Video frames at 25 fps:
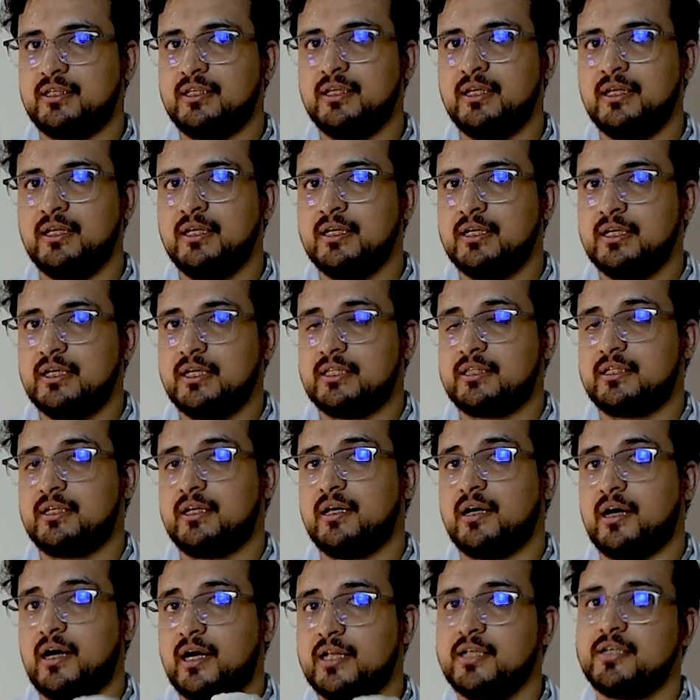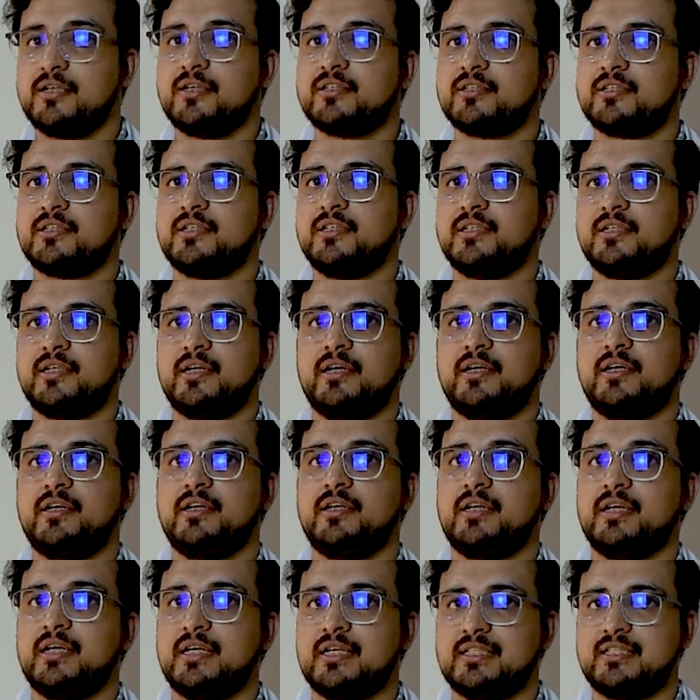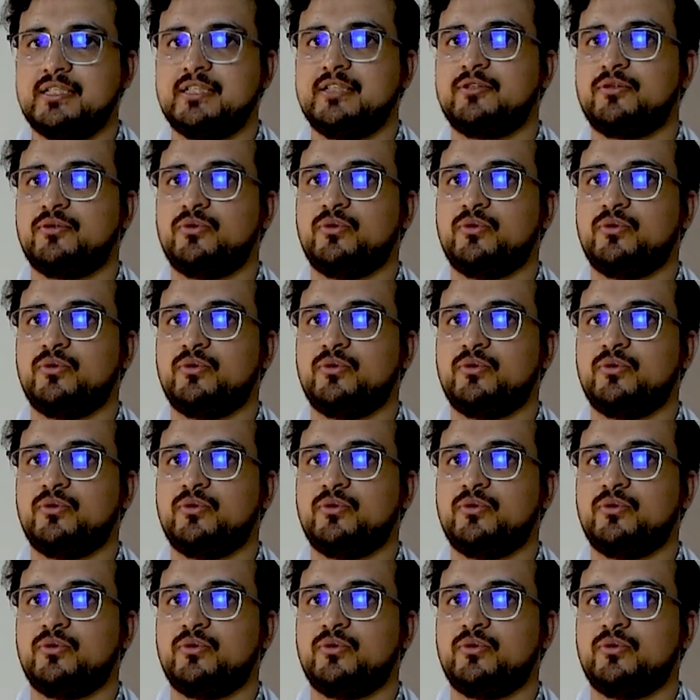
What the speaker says: 10 milliliters of acid, but because